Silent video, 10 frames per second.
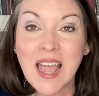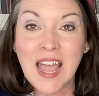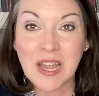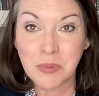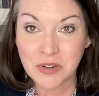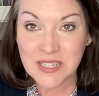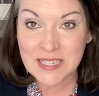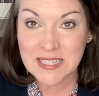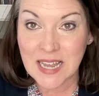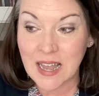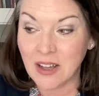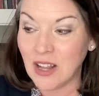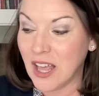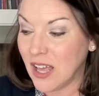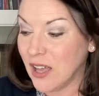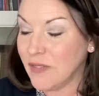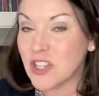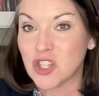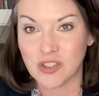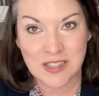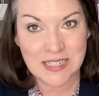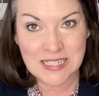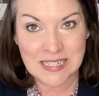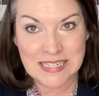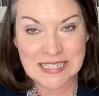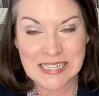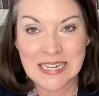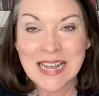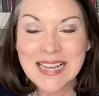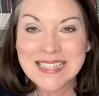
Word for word: a birthday style of strength and dignity.